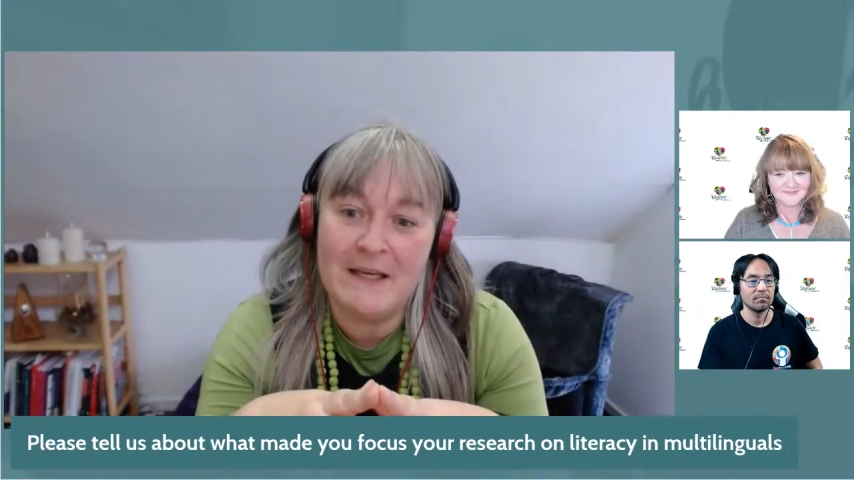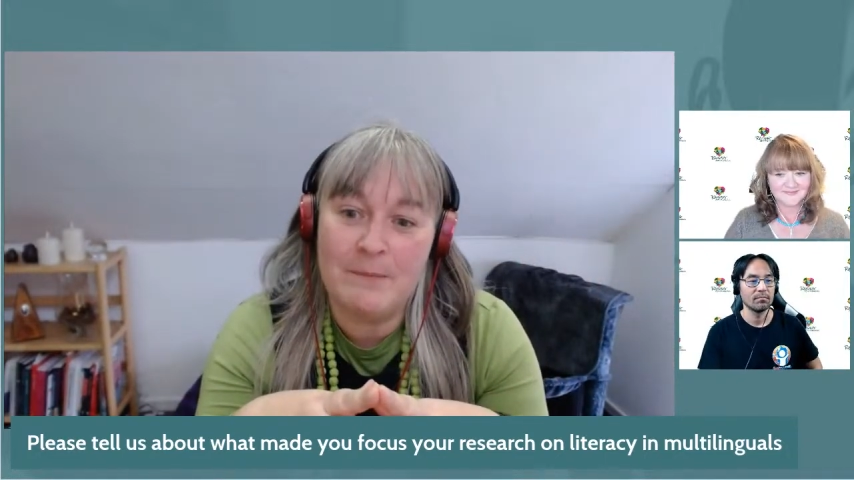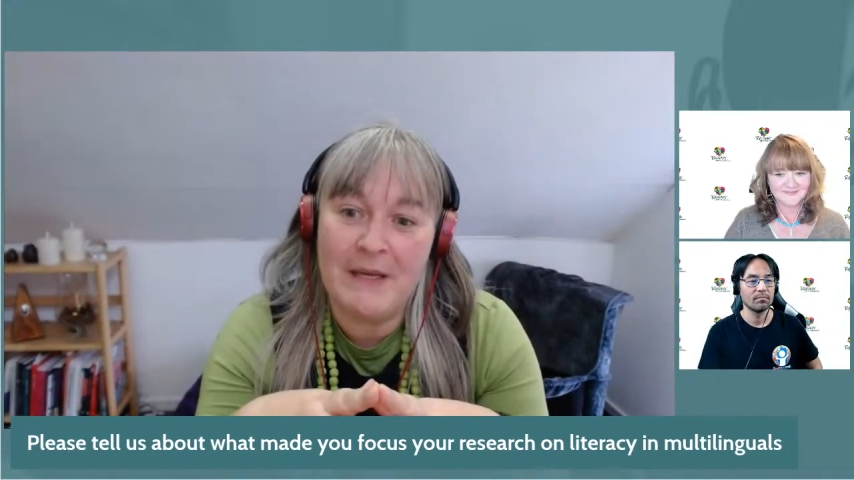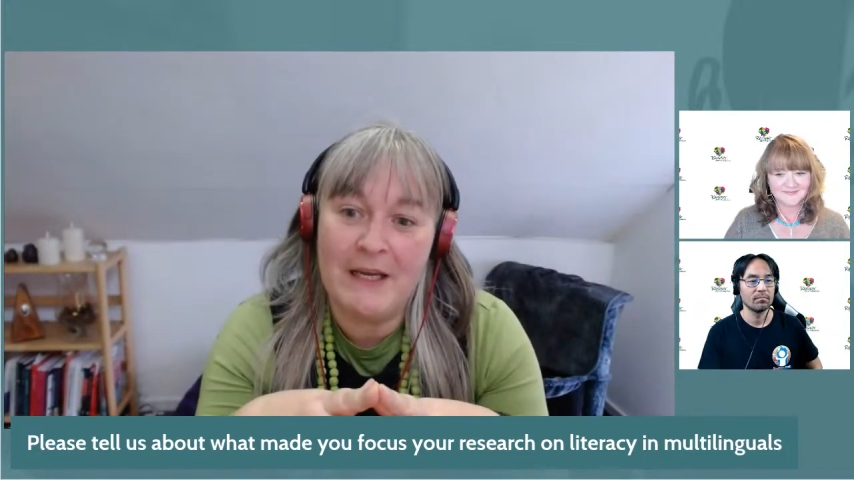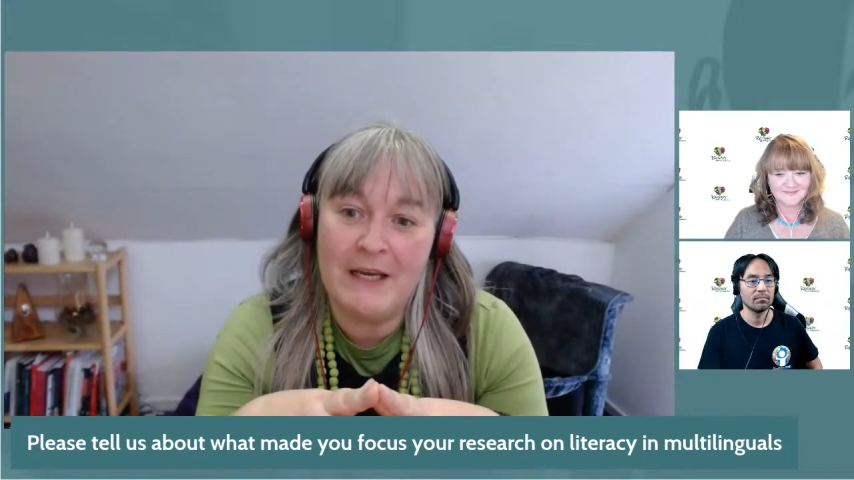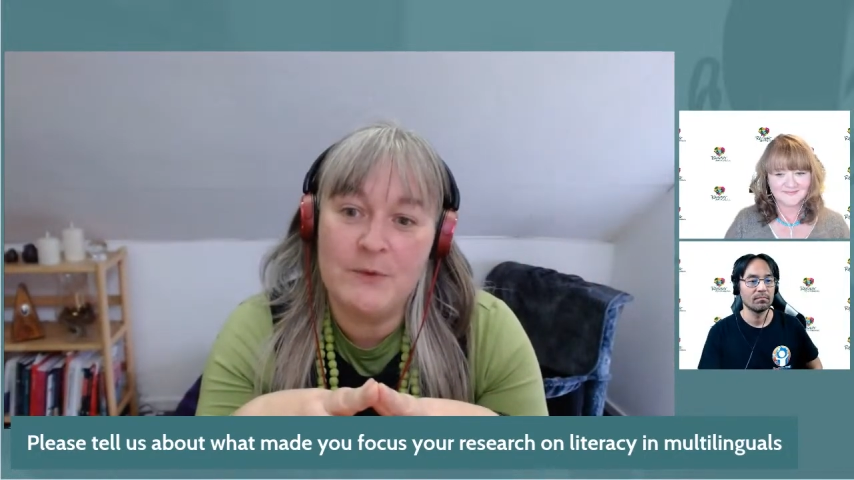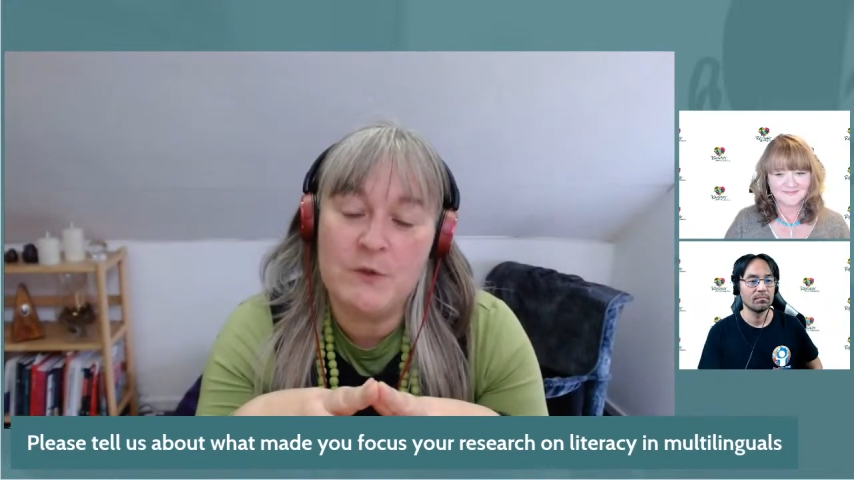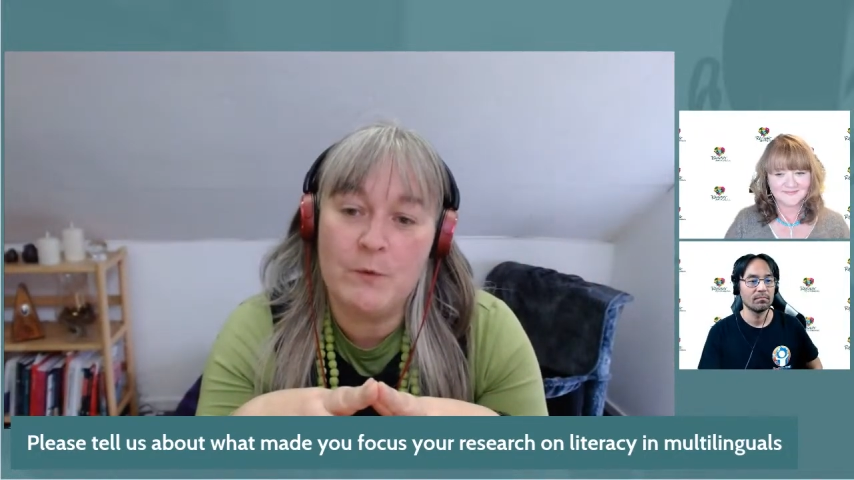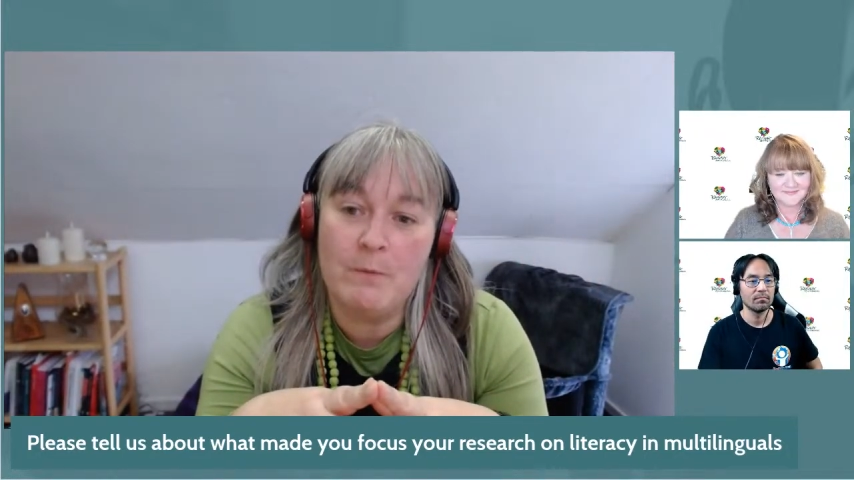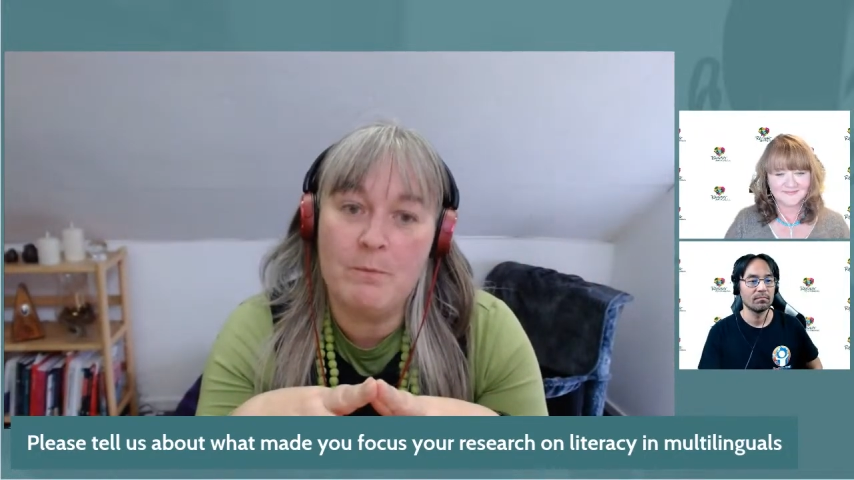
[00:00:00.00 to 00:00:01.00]
that
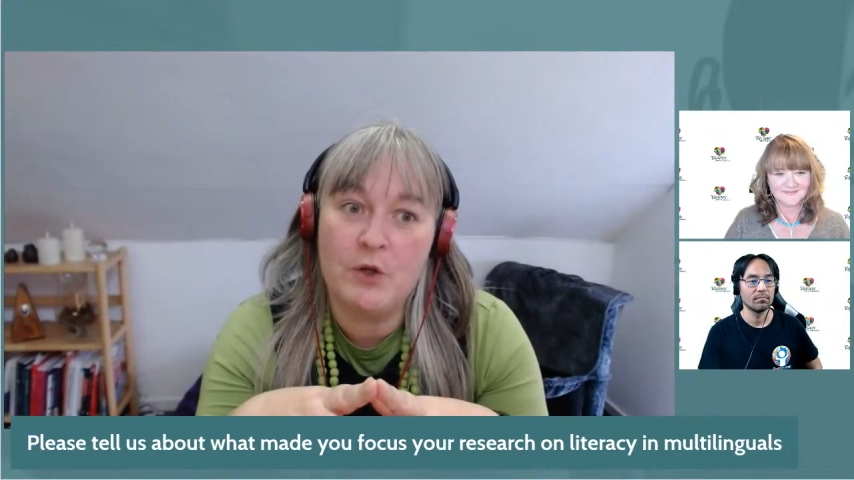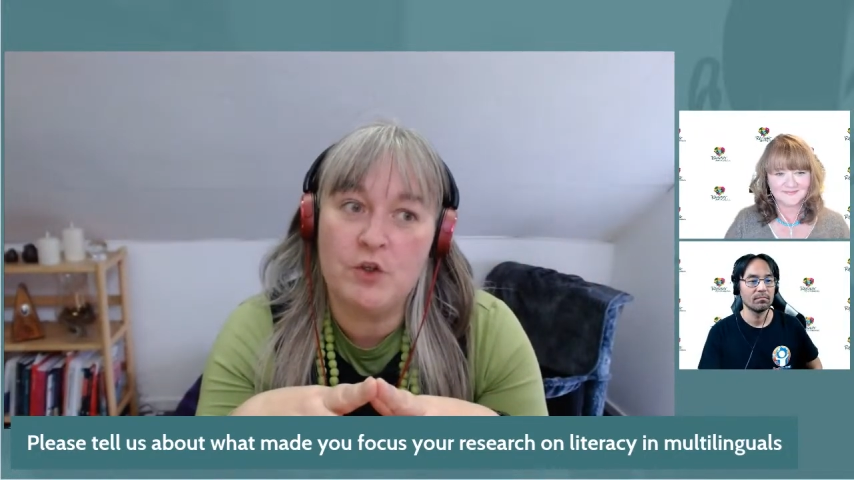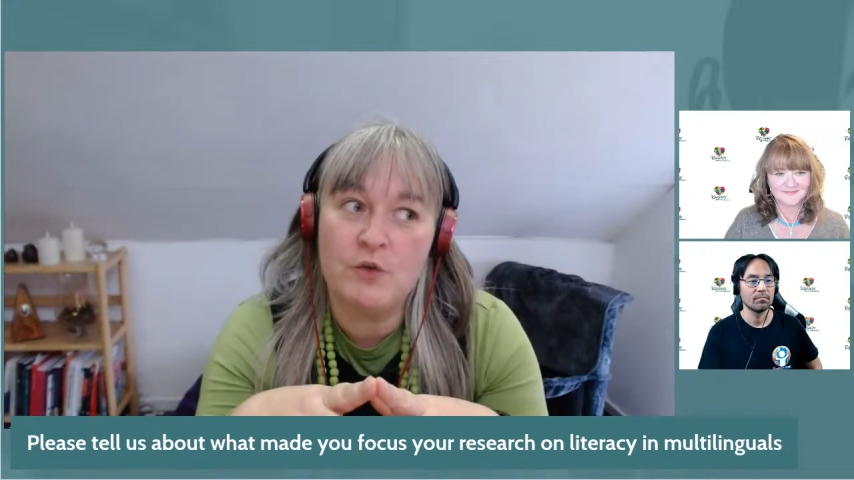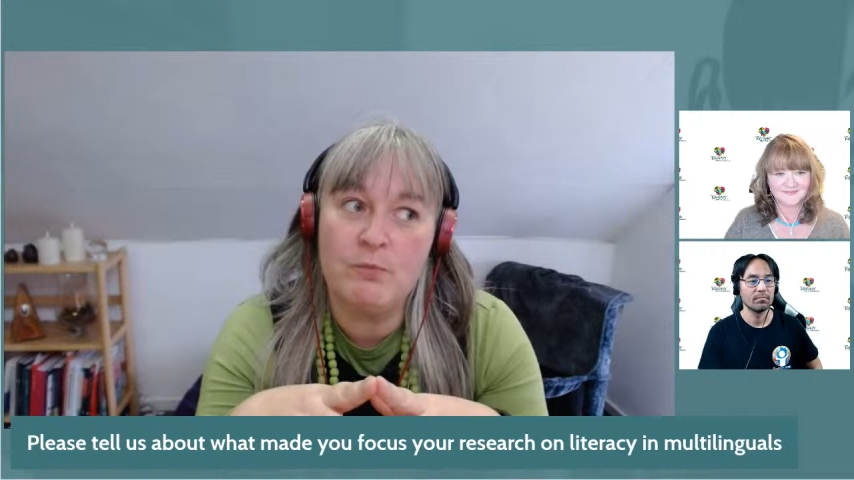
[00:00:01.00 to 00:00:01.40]
parents were much